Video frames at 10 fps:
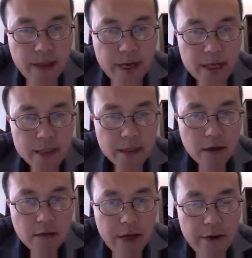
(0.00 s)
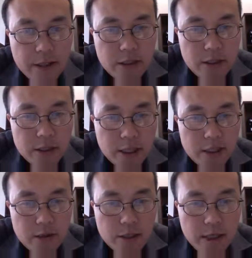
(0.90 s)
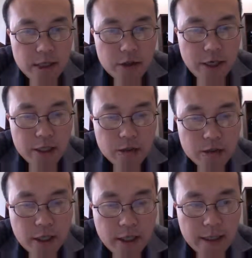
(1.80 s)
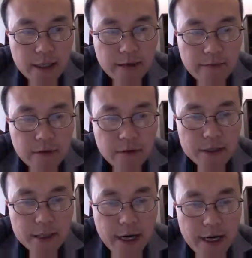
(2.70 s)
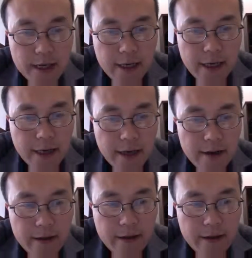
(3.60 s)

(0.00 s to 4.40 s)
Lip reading: so my research is essentially trying to focus on the